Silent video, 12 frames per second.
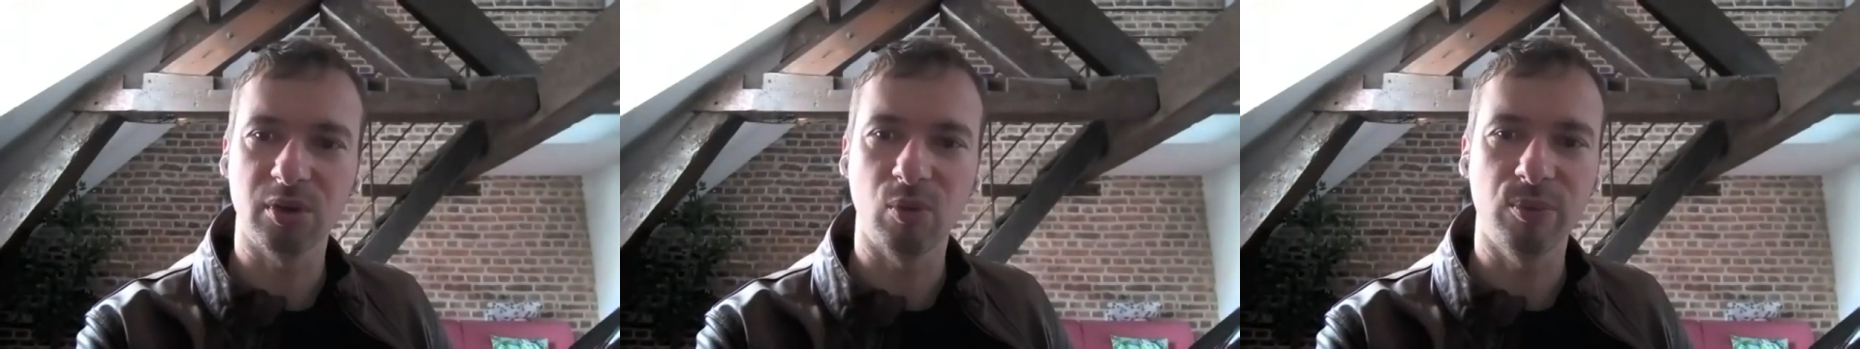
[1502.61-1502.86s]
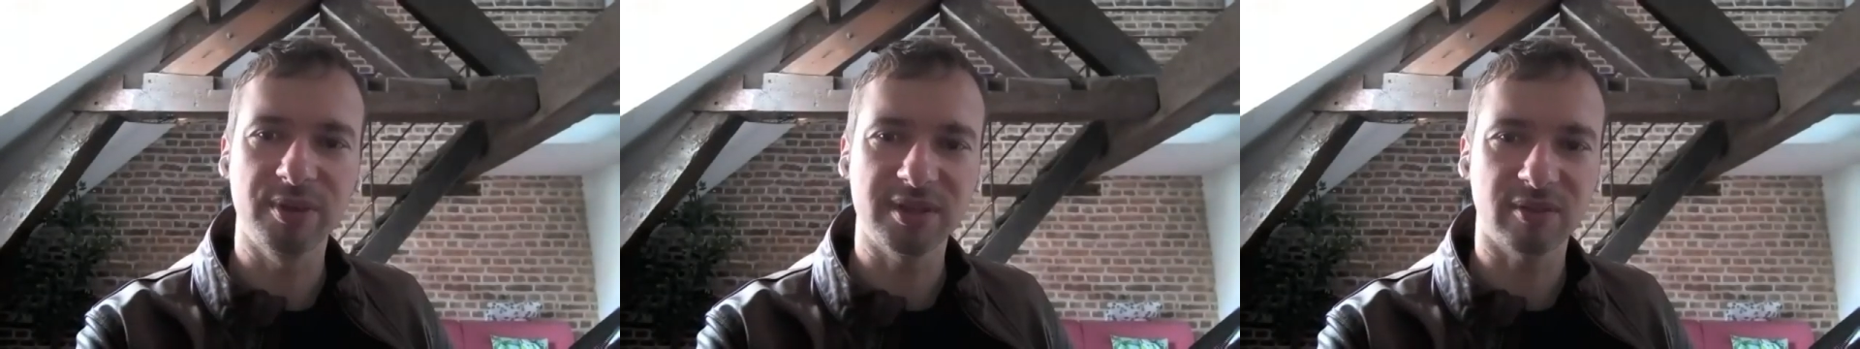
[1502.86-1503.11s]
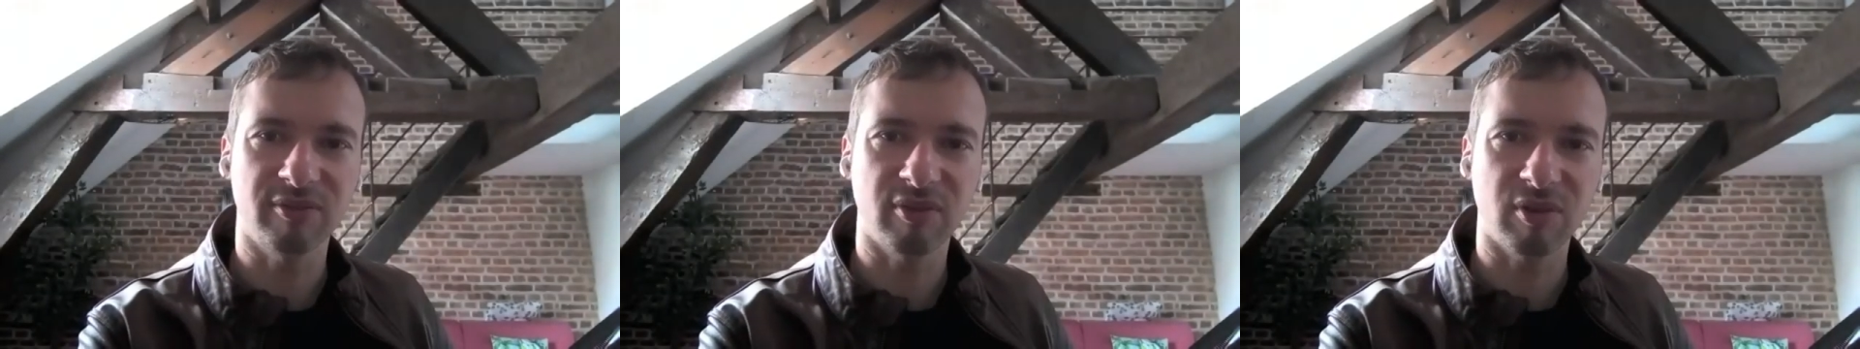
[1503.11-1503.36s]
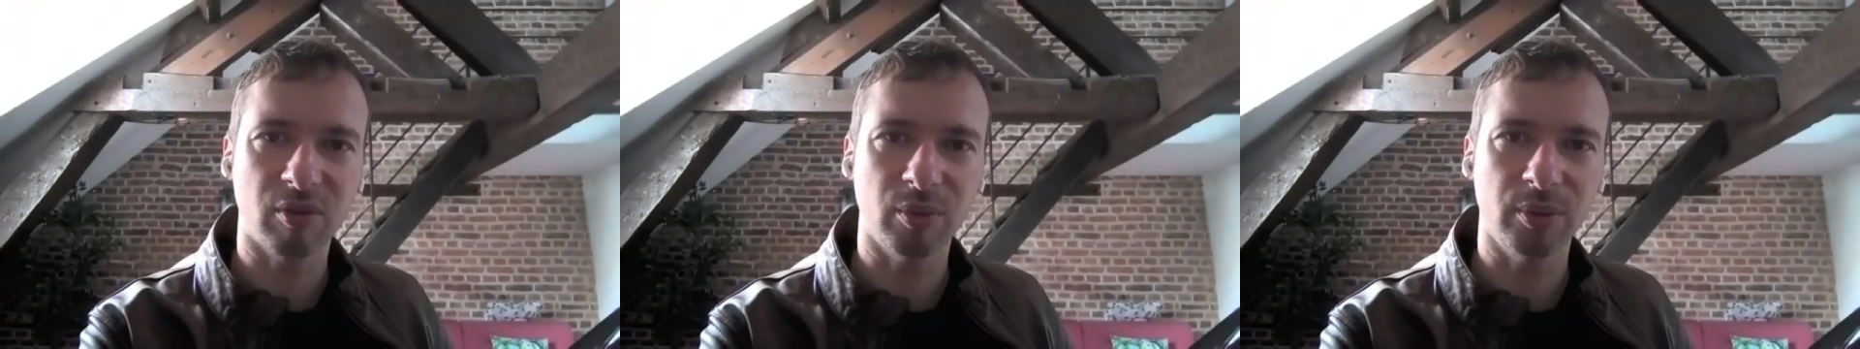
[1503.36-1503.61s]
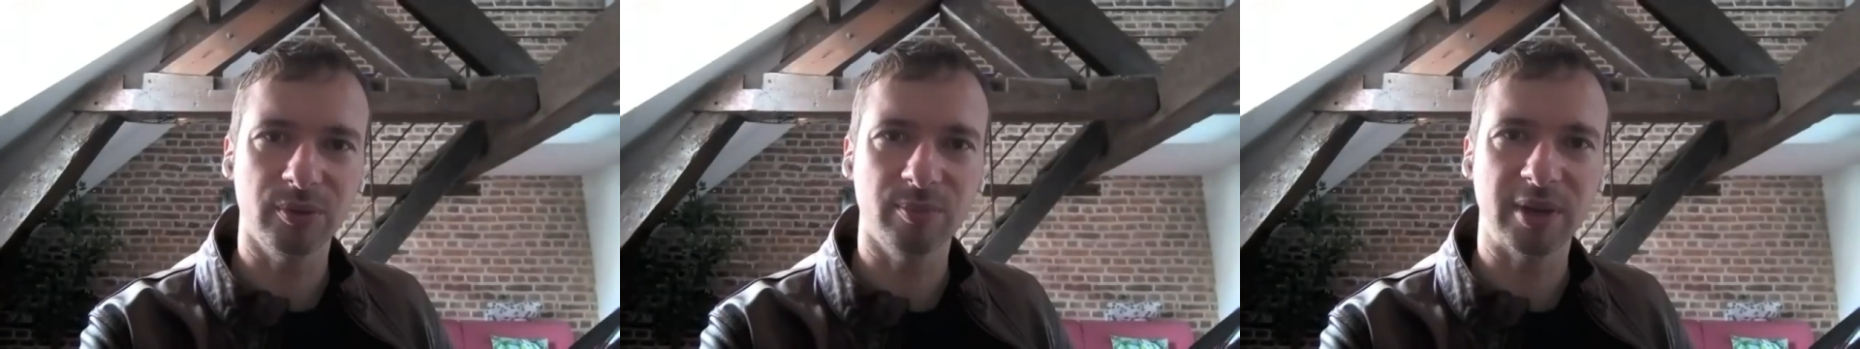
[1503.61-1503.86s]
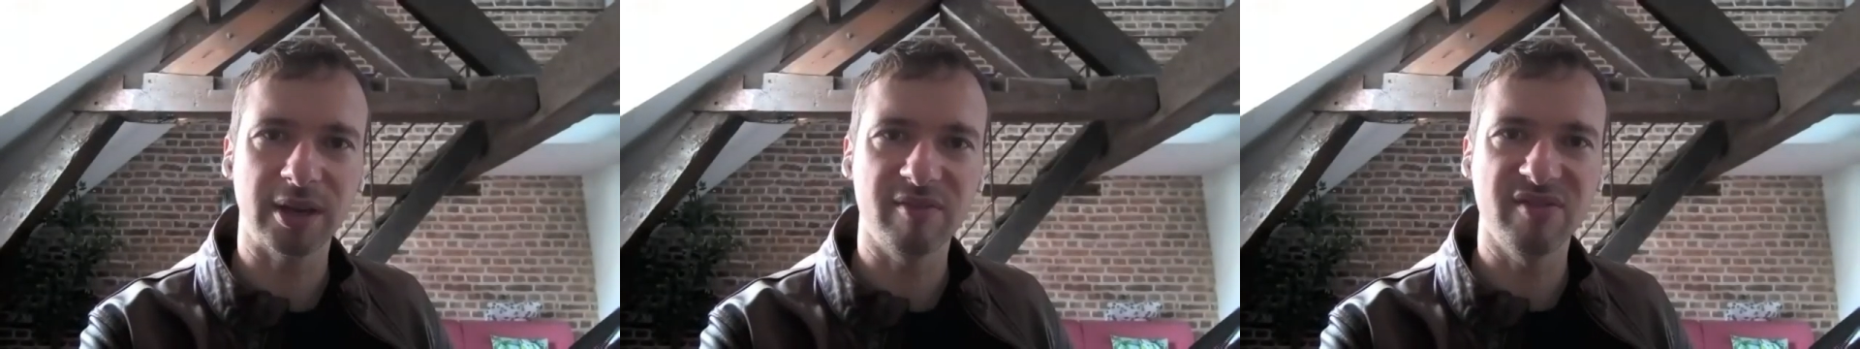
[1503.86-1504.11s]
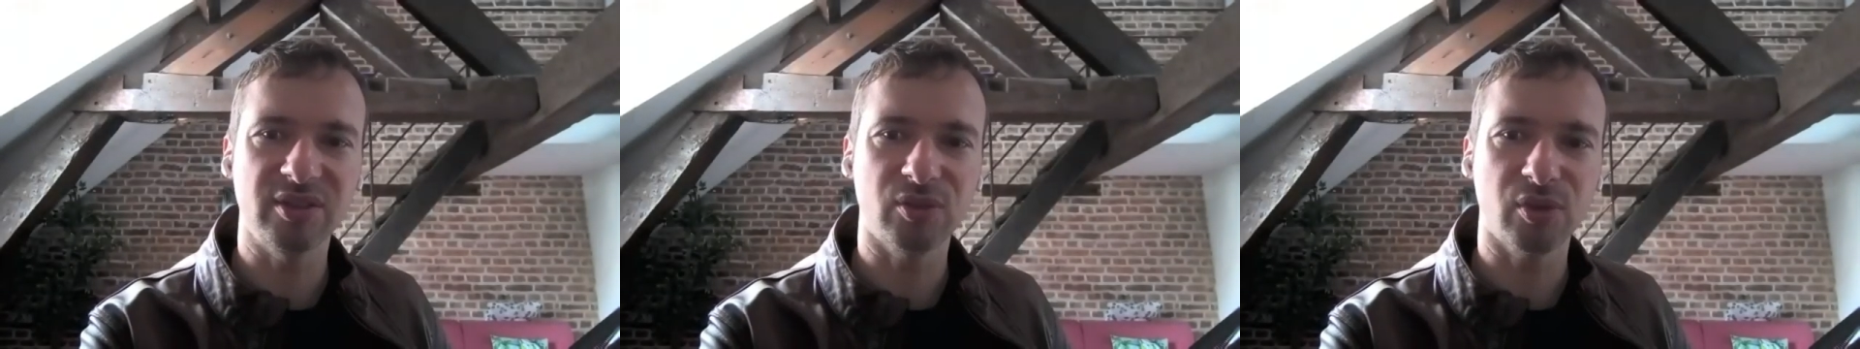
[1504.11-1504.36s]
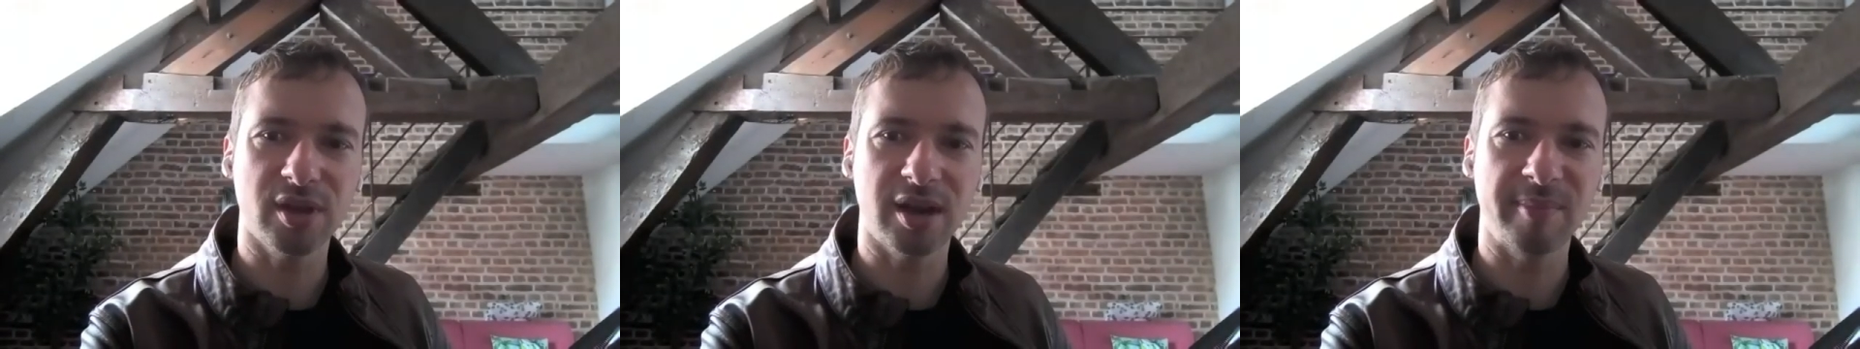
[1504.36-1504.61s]
Risk Forward by
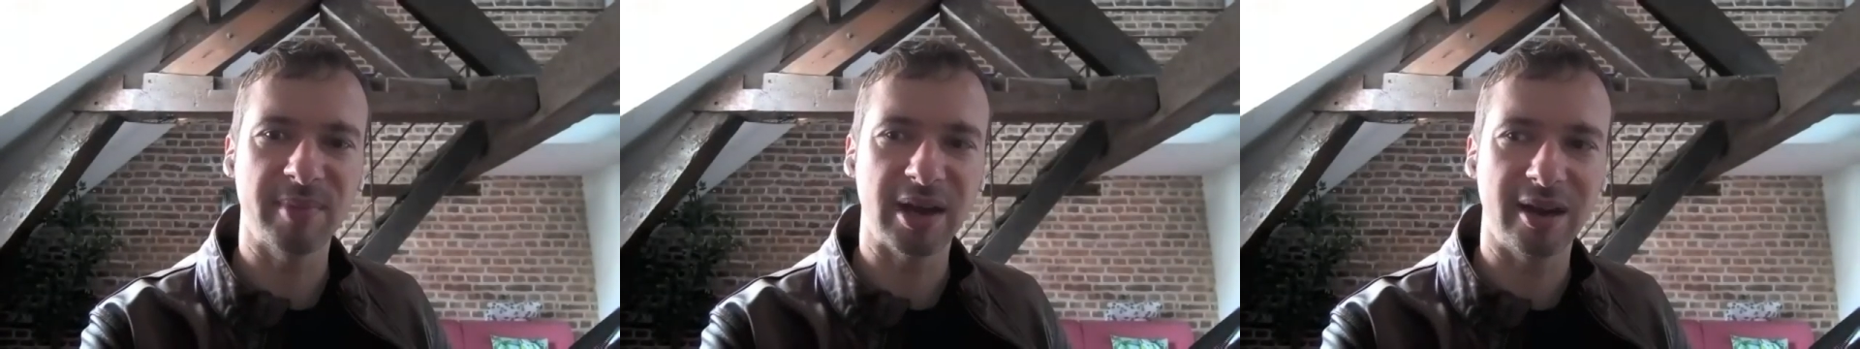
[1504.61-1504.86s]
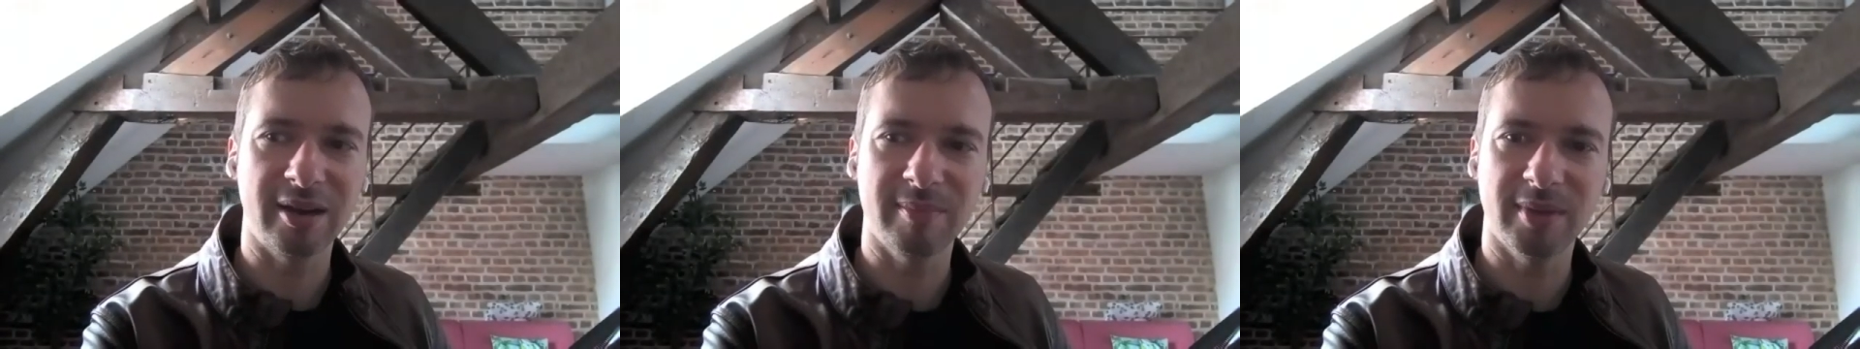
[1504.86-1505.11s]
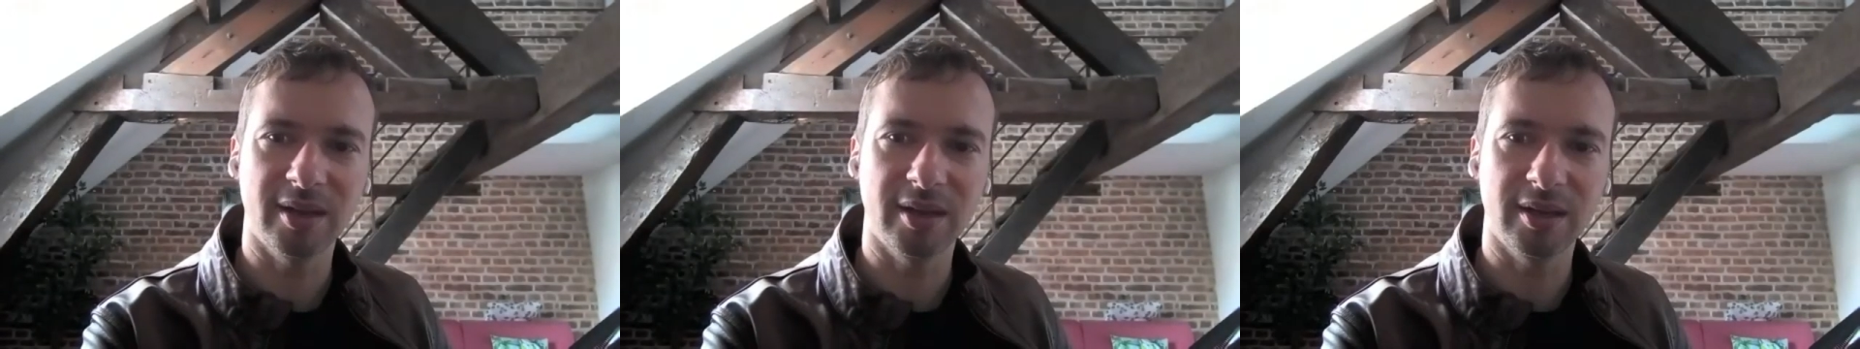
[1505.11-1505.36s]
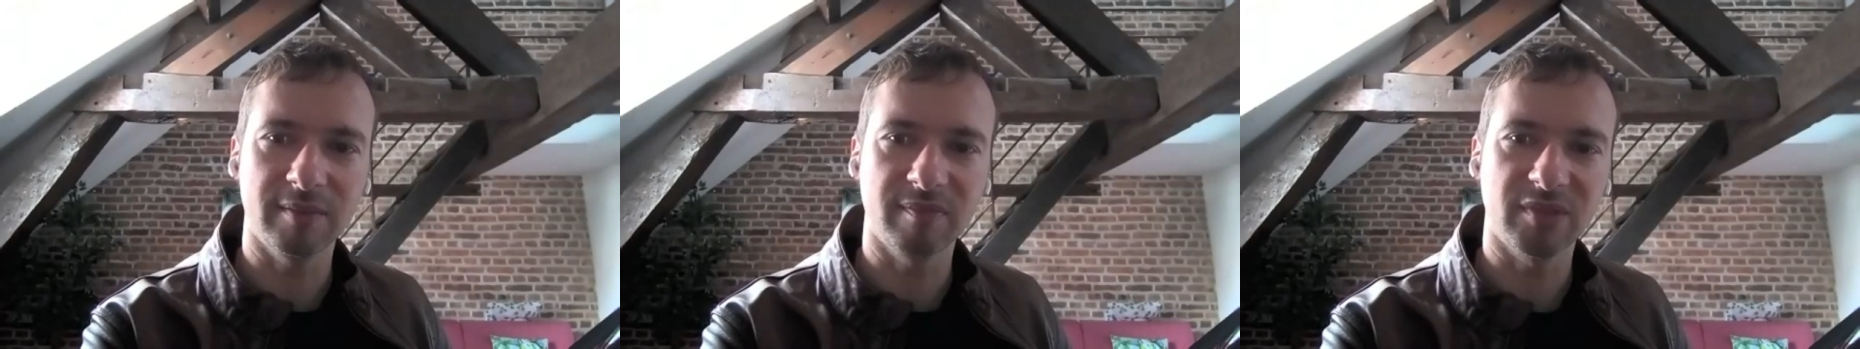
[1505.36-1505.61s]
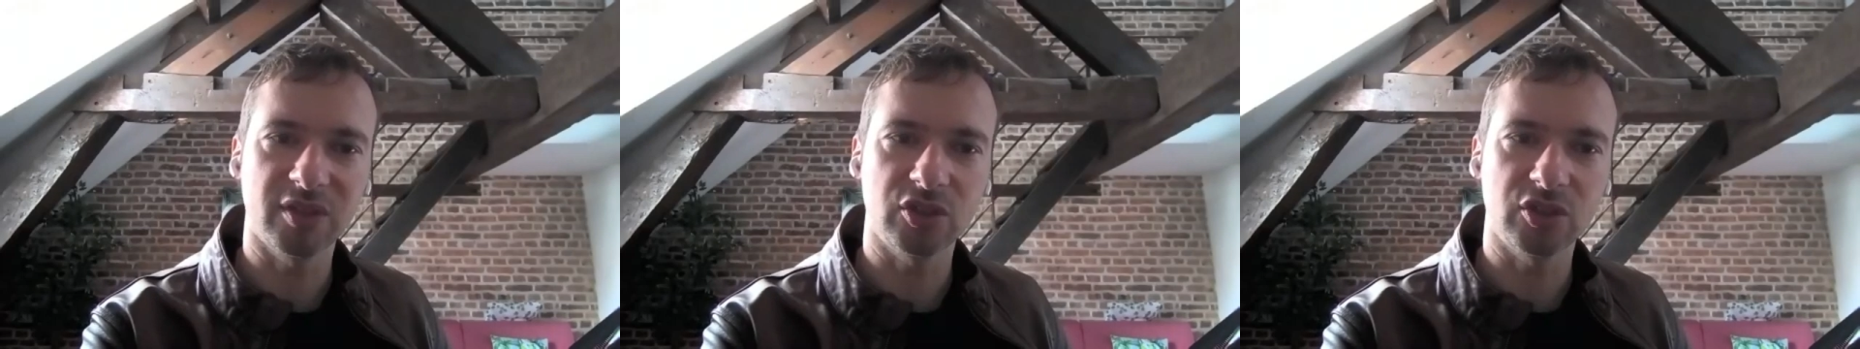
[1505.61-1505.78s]
Victoria Labalme.